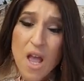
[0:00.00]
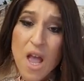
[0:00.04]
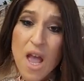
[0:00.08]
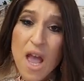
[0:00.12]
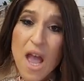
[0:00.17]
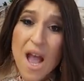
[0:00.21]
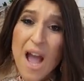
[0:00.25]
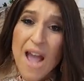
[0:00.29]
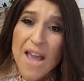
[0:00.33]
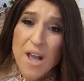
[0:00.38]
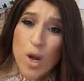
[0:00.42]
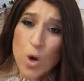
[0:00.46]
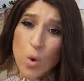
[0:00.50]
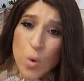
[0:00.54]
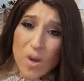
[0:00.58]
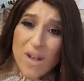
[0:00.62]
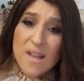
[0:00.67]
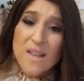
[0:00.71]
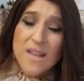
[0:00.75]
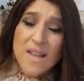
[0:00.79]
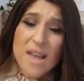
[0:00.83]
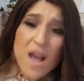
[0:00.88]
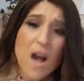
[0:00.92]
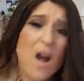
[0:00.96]
I
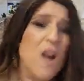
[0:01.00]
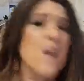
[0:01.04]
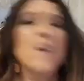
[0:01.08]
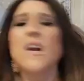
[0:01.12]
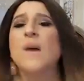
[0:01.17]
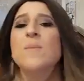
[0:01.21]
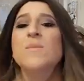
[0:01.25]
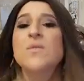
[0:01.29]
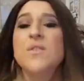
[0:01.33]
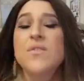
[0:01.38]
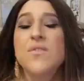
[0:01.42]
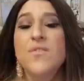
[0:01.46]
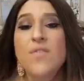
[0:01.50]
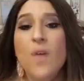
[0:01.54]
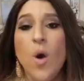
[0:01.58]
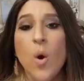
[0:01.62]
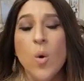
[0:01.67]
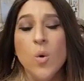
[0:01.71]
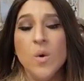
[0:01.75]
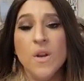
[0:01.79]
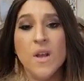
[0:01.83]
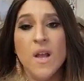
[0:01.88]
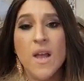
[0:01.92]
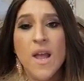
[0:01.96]
quickly hung up the
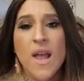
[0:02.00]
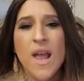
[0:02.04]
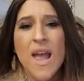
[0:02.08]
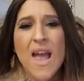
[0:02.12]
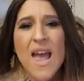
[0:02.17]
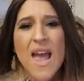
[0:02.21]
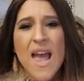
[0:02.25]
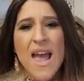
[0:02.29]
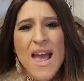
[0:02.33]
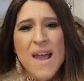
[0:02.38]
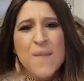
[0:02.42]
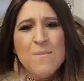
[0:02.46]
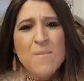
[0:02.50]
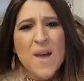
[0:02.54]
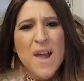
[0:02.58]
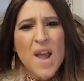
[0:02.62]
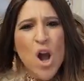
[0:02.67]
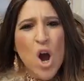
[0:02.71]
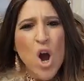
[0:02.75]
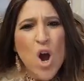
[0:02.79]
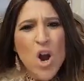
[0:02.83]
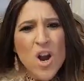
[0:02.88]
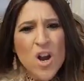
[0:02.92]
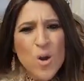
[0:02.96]
phone and my
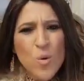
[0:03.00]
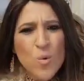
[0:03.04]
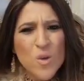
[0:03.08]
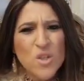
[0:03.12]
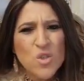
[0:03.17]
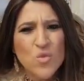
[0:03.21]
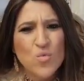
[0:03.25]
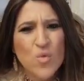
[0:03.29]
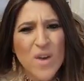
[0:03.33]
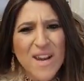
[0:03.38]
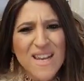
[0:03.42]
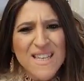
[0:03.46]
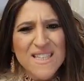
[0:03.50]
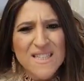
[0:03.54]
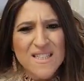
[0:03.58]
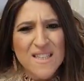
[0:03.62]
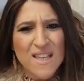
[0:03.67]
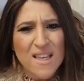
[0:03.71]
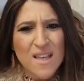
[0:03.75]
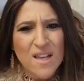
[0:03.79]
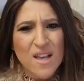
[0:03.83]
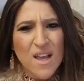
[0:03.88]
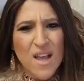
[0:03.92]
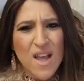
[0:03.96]
heart was
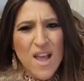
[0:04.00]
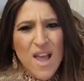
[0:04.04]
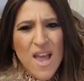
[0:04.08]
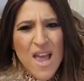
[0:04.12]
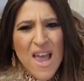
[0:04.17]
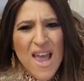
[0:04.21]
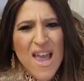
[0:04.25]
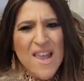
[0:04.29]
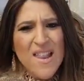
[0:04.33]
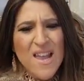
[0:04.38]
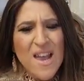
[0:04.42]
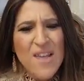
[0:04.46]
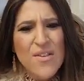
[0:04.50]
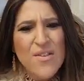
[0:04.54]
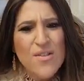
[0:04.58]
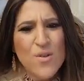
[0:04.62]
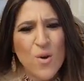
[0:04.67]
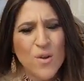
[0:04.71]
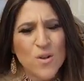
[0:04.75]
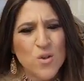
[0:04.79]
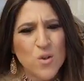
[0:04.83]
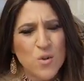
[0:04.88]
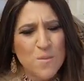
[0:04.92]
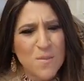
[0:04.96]
racing. And I
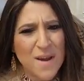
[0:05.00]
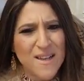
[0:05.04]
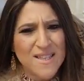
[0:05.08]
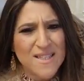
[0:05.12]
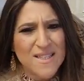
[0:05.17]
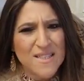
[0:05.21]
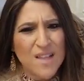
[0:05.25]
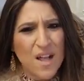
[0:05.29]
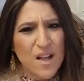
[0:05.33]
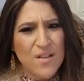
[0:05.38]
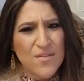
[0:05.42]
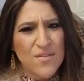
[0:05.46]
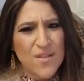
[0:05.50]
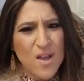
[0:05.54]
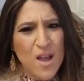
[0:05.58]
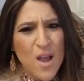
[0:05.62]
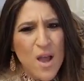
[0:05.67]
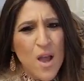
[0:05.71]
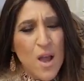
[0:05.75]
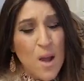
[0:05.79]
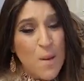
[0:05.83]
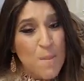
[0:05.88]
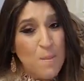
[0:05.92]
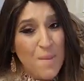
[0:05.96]
thought to myself,
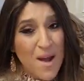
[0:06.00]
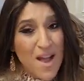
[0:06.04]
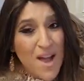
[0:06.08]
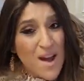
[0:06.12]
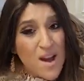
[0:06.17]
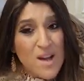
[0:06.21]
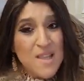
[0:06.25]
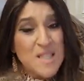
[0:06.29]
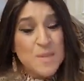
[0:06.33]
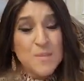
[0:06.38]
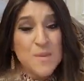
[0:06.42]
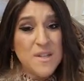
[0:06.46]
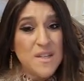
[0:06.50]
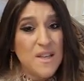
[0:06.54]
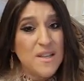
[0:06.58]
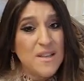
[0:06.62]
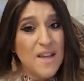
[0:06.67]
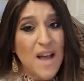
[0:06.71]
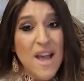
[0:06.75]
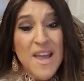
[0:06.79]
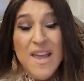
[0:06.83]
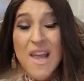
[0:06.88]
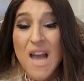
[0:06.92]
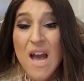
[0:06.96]
my husband and
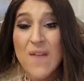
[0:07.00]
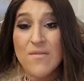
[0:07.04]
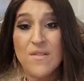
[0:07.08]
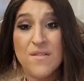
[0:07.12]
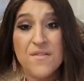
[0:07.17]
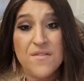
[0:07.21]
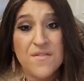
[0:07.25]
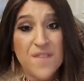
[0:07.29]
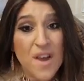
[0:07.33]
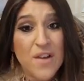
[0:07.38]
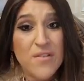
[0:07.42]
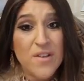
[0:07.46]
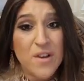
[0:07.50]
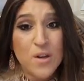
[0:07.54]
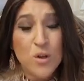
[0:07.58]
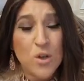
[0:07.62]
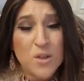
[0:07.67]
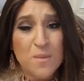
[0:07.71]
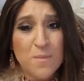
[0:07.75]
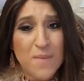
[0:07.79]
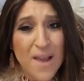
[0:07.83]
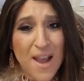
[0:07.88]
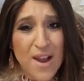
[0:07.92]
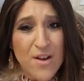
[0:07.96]
I have a very
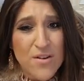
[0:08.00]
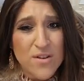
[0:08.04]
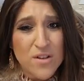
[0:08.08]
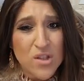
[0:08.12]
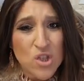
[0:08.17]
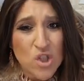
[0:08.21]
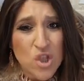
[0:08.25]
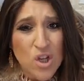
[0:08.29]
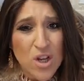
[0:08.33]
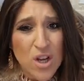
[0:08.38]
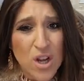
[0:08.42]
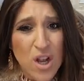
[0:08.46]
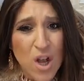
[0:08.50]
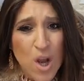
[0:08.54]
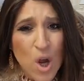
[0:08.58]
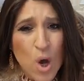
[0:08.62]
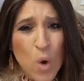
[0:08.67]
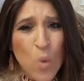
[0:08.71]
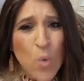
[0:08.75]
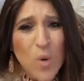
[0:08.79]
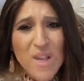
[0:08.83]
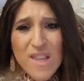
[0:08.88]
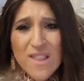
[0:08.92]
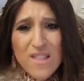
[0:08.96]
good marriage.
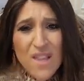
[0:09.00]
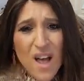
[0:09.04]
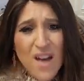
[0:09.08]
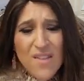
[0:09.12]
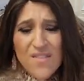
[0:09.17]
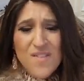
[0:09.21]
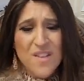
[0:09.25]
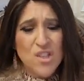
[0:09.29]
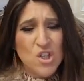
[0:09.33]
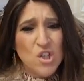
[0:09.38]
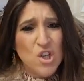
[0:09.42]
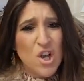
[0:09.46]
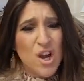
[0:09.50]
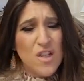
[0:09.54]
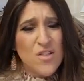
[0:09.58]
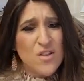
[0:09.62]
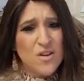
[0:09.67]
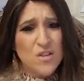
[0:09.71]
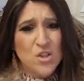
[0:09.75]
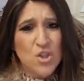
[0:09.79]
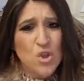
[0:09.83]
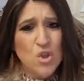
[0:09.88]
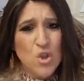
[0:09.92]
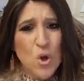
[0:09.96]
We love each
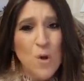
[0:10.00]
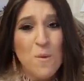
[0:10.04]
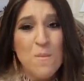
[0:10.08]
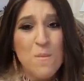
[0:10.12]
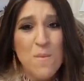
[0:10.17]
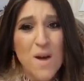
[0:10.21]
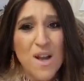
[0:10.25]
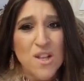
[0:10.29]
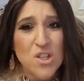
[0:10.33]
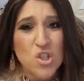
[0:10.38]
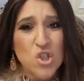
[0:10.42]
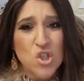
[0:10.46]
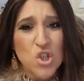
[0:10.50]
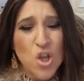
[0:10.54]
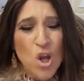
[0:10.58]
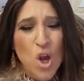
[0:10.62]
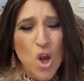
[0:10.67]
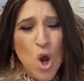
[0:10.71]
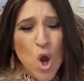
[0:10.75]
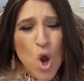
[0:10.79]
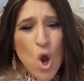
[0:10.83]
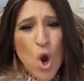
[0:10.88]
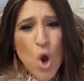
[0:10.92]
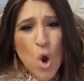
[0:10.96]
other so much.
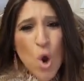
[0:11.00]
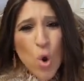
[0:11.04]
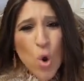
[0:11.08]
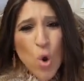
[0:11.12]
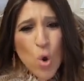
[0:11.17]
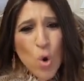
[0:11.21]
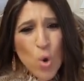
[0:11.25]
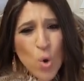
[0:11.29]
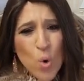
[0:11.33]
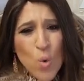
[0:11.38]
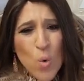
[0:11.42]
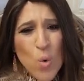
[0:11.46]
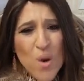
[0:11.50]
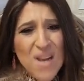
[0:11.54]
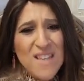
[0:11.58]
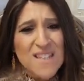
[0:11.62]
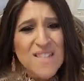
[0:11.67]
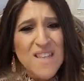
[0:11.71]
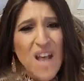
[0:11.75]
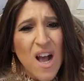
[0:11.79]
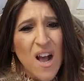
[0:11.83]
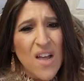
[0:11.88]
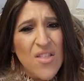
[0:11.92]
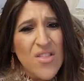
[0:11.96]
Who
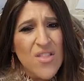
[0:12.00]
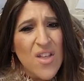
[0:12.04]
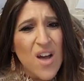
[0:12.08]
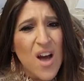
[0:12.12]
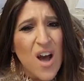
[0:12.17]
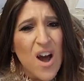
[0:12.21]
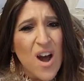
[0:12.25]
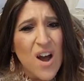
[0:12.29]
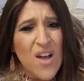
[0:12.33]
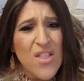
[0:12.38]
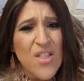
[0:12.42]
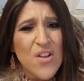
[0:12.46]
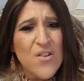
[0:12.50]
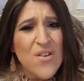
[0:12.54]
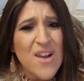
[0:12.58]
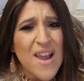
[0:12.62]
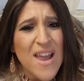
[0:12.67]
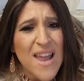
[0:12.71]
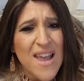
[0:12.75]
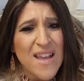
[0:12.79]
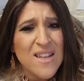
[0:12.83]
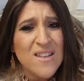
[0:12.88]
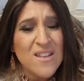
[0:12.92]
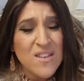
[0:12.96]
is on the other
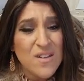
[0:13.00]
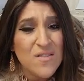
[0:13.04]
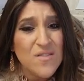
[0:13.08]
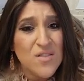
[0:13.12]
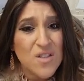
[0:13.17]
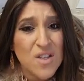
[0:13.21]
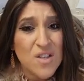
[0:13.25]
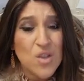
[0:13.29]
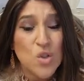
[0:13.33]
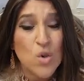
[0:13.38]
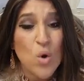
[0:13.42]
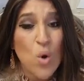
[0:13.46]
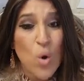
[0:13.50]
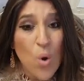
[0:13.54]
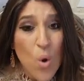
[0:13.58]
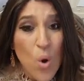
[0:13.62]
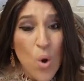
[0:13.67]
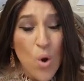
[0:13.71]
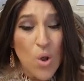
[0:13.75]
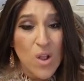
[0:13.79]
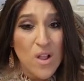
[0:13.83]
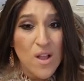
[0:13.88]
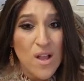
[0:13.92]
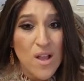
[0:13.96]
end of this
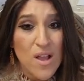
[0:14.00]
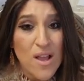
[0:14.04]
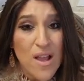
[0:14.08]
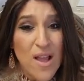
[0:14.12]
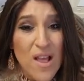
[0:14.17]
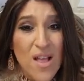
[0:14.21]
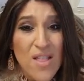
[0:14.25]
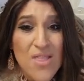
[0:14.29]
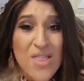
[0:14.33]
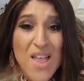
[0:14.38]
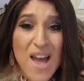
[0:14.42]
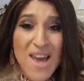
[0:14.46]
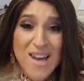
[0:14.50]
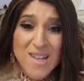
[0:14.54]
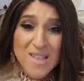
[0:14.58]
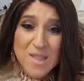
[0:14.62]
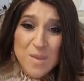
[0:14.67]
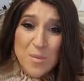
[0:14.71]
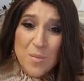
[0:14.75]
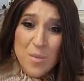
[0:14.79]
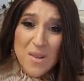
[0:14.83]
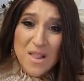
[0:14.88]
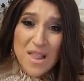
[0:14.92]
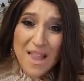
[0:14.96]
call that is
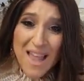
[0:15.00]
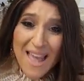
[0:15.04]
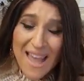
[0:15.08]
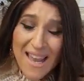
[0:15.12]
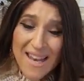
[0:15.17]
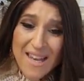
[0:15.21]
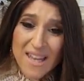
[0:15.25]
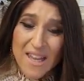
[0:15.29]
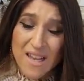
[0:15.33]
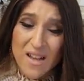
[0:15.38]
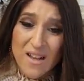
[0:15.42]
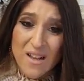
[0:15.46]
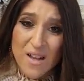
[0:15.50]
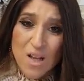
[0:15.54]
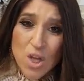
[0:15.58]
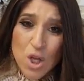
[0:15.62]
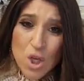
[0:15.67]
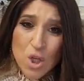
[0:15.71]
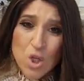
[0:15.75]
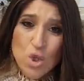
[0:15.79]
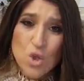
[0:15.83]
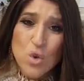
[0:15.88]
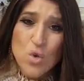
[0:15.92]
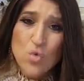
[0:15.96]
planning
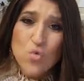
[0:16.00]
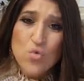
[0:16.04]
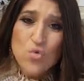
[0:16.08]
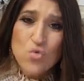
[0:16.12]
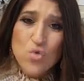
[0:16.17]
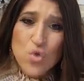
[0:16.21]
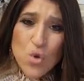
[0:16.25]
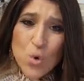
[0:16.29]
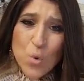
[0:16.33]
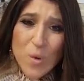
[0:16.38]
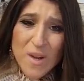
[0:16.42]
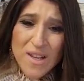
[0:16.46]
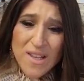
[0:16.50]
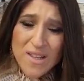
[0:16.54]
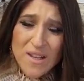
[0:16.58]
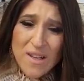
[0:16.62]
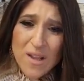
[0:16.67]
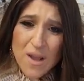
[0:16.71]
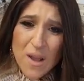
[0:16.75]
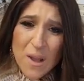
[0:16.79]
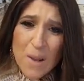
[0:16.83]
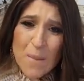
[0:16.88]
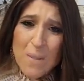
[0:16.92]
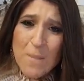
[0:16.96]
to ruin
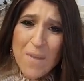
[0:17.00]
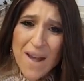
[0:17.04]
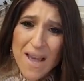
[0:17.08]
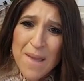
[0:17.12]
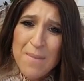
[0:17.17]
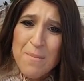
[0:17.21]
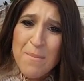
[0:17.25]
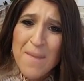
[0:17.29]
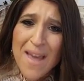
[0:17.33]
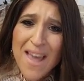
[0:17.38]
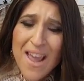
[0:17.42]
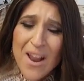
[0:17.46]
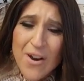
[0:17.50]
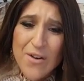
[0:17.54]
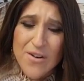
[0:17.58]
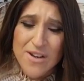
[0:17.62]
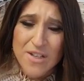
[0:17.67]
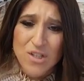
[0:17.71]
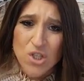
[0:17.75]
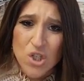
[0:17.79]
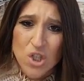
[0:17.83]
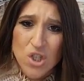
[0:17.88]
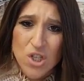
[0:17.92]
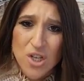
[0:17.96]
my
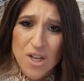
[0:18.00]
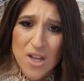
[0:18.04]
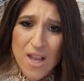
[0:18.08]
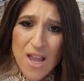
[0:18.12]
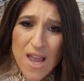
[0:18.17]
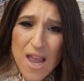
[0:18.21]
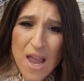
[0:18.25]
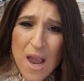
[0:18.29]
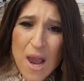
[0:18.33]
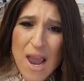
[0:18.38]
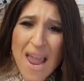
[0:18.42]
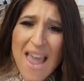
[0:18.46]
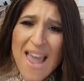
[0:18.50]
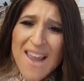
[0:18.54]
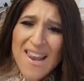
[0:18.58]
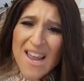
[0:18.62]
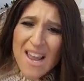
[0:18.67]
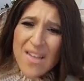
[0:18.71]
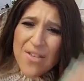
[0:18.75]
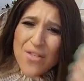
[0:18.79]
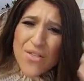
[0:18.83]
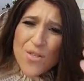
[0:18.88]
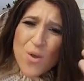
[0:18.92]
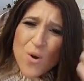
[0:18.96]
marriage? And
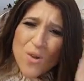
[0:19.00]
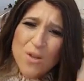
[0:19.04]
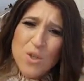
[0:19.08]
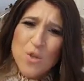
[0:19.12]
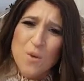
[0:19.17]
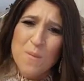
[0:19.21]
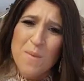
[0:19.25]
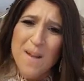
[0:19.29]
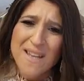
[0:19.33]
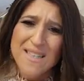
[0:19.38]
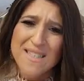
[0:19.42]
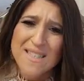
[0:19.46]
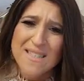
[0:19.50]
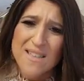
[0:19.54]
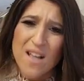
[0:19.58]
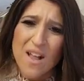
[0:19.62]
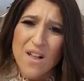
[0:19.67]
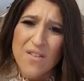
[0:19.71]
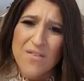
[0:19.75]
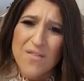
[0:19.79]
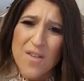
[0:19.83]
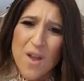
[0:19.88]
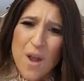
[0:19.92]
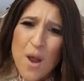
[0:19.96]
I thought to
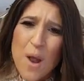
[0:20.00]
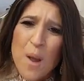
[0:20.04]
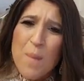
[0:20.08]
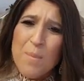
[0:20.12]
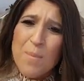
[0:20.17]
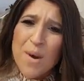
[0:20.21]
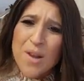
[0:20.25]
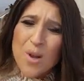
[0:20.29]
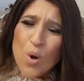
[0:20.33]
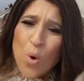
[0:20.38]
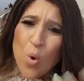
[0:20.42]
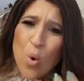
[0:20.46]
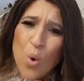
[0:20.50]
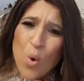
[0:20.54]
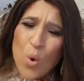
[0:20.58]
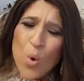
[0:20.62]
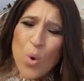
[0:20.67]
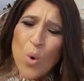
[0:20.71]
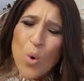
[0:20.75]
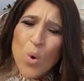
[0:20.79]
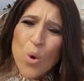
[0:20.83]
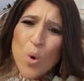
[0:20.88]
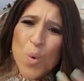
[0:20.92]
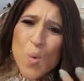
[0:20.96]
myself, but
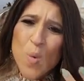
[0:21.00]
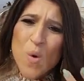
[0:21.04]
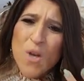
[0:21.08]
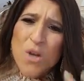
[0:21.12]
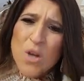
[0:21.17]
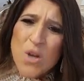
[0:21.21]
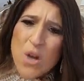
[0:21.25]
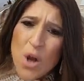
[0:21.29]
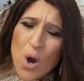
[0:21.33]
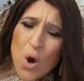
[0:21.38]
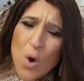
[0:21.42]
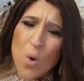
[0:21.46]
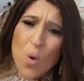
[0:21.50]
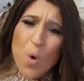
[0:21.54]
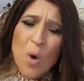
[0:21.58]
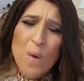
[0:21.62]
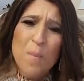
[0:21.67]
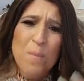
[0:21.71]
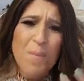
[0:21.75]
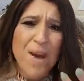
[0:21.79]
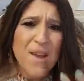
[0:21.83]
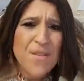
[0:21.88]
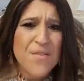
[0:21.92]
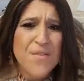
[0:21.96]
who would know
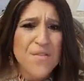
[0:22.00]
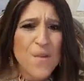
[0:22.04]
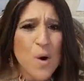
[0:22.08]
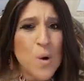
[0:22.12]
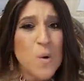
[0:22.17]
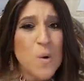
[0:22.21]
my phone